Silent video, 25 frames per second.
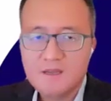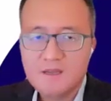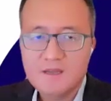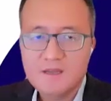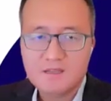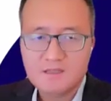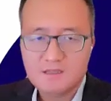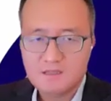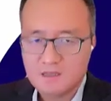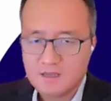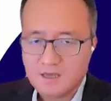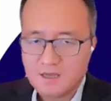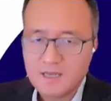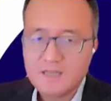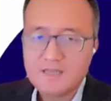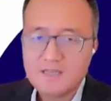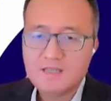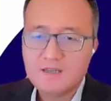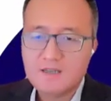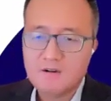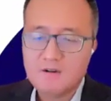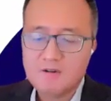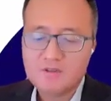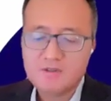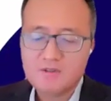So it
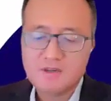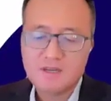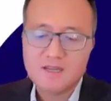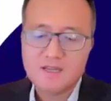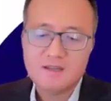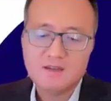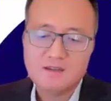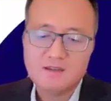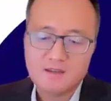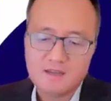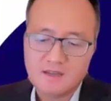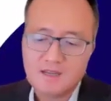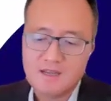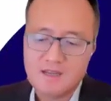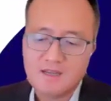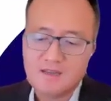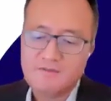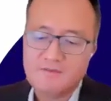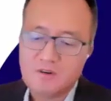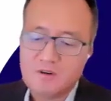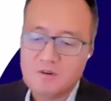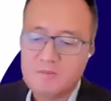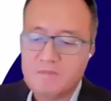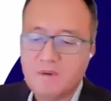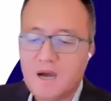also getting
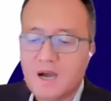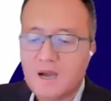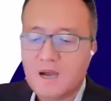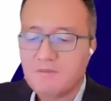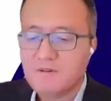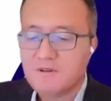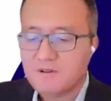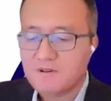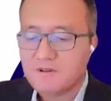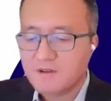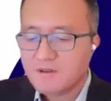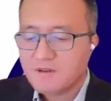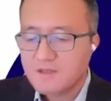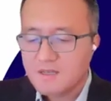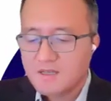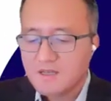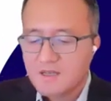very popular.